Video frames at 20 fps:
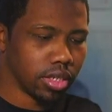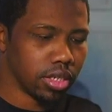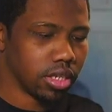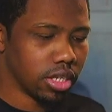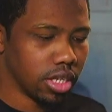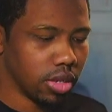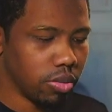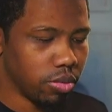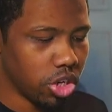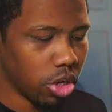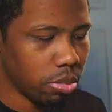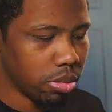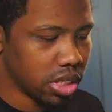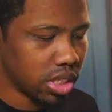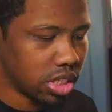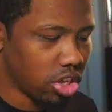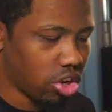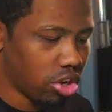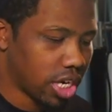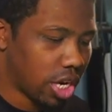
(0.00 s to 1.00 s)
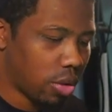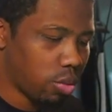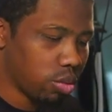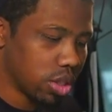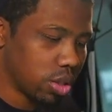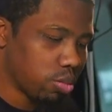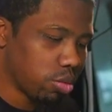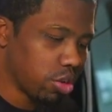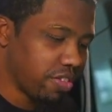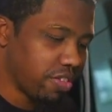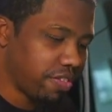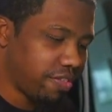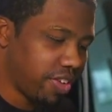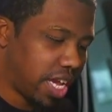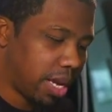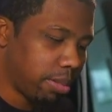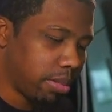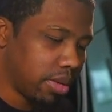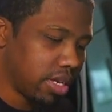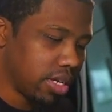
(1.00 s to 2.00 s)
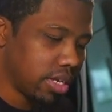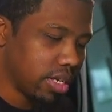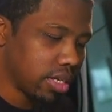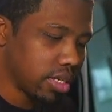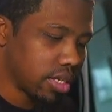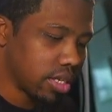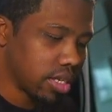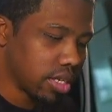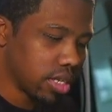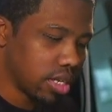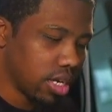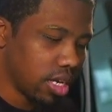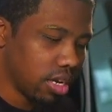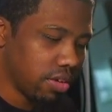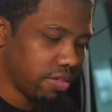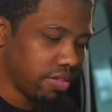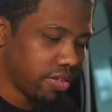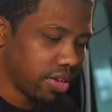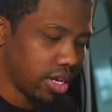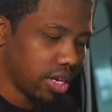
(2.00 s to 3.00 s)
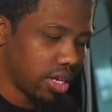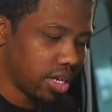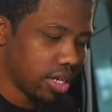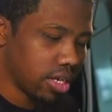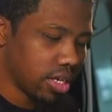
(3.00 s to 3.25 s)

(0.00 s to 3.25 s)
So we're gonna be starting out with the word family, Family.